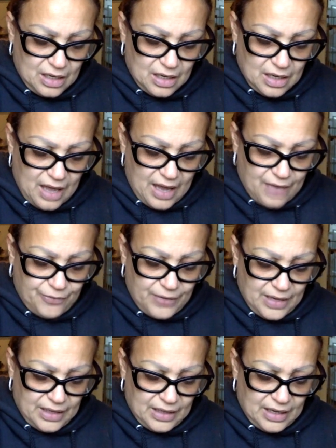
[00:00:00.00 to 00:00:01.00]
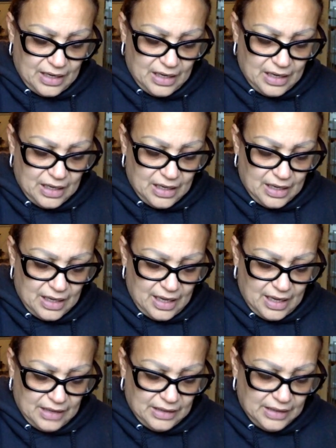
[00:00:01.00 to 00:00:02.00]
life in
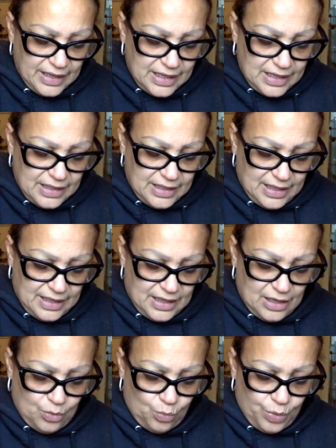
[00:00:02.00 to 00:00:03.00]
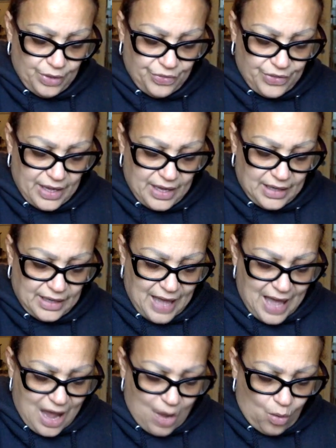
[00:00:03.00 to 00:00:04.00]
and lead it with an
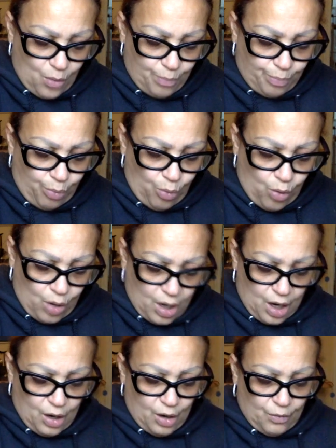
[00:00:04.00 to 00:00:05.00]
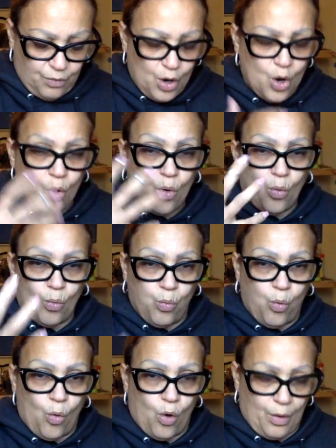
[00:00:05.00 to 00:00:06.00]
outpour of
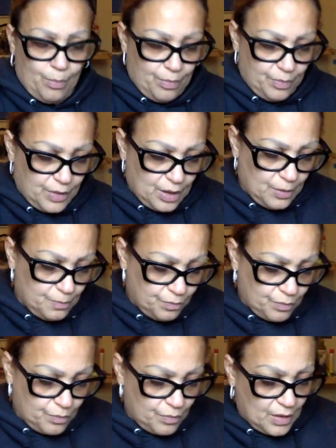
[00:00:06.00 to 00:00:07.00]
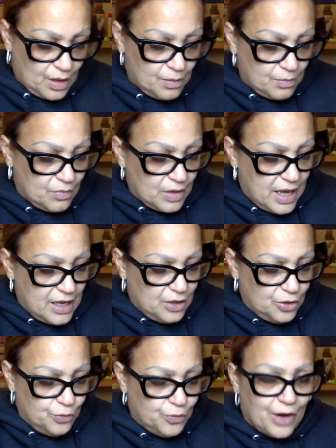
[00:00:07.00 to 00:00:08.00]
warmth.
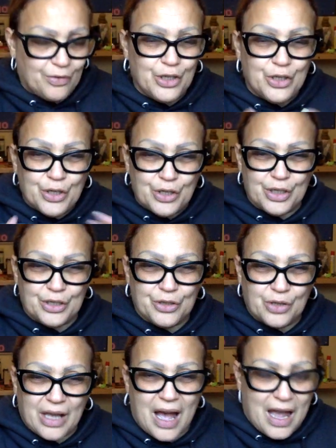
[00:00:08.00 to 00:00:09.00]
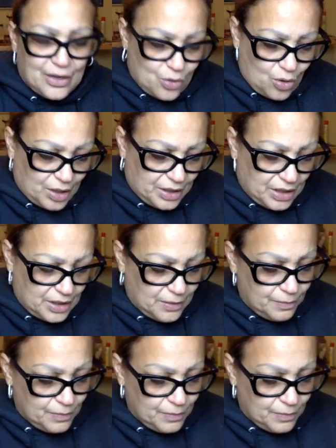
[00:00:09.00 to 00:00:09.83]
Like you're very good, you're kind hearted.